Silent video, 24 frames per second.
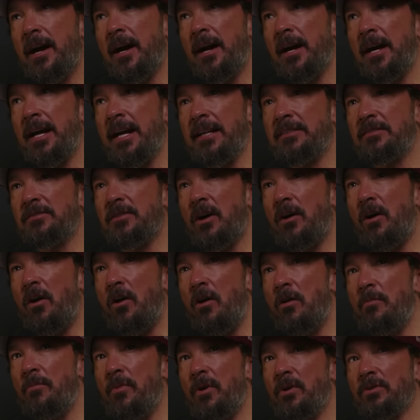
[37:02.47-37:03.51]
It's
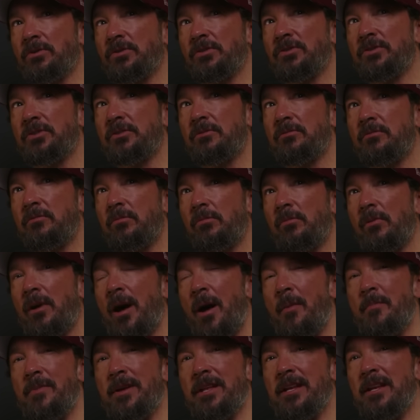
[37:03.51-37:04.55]
almost,
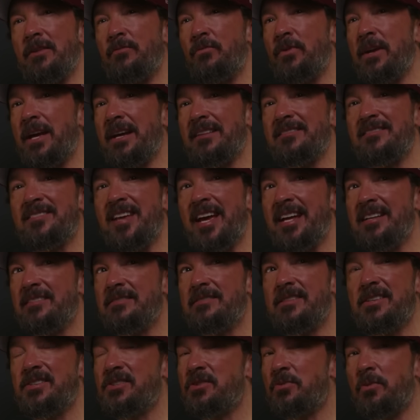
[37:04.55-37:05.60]
if we had 10
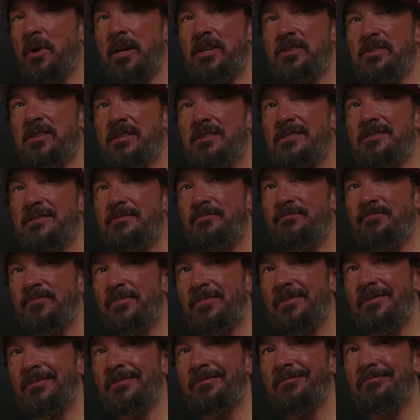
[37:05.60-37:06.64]
situations,
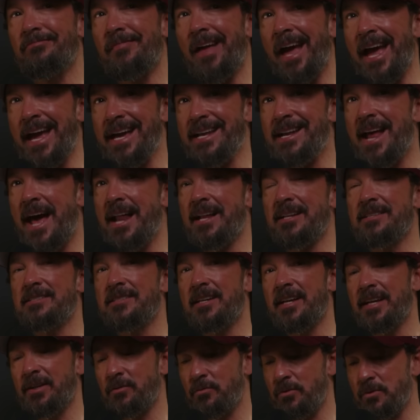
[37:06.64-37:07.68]
8 out of
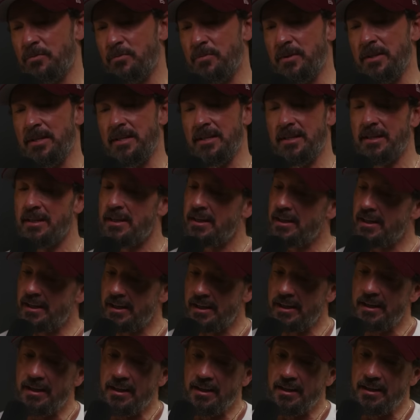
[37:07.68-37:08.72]
10 would be
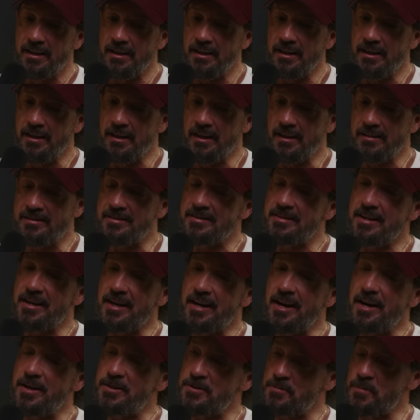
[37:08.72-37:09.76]
it's the
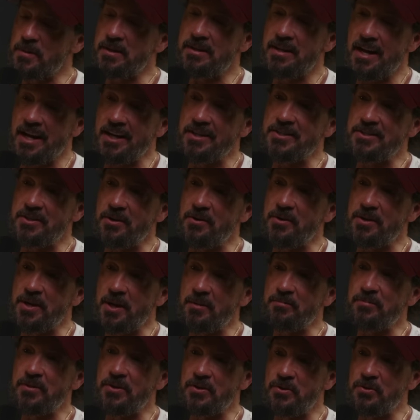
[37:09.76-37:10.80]
husband not showing
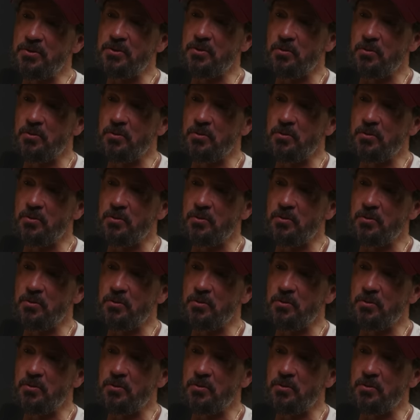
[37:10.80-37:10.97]
up to do the